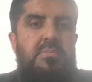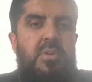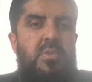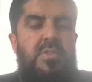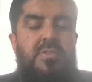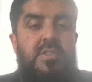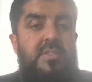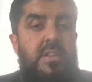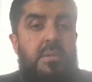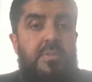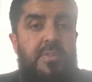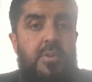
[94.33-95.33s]
but also
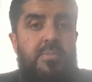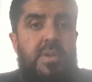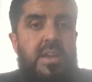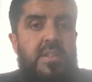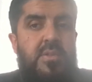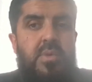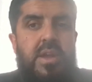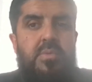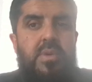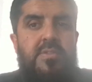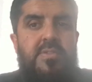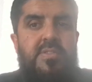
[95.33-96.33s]
Islamophobia in the way
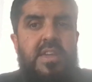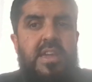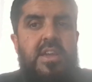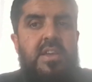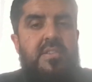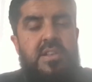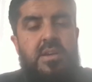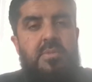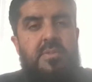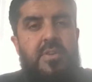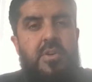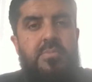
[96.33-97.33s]
we're seeing
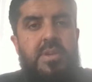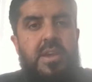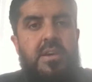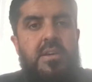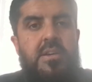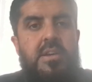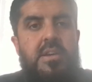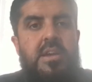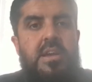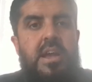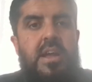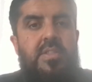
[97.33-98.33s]
Islamophobia
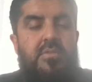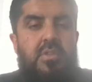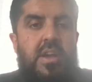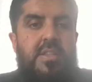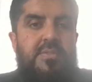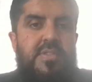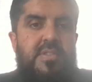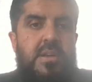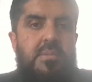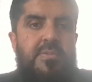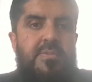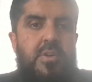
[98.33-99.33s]
and the rise of
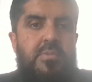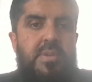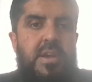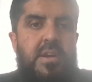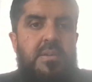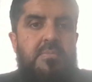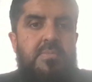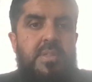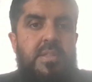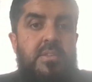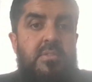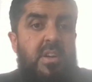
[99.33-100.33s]
Islamophobia,
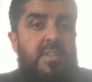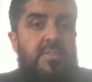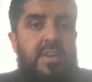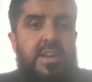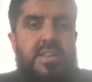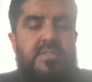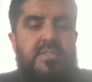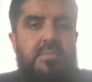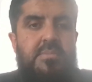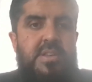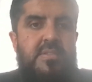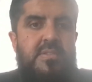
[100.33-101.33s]
the rise of anti
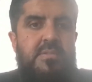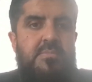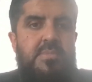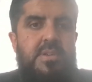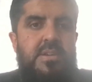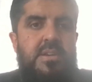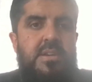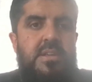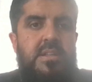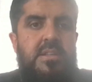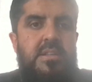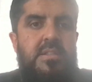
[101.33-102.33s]
Semitism,
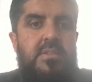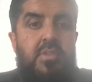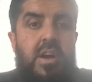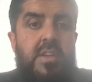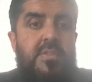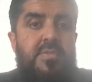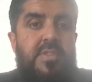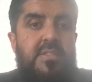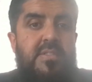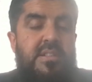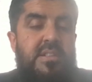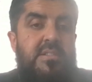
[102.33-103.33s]
the rise of
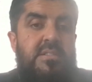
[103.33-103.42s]
these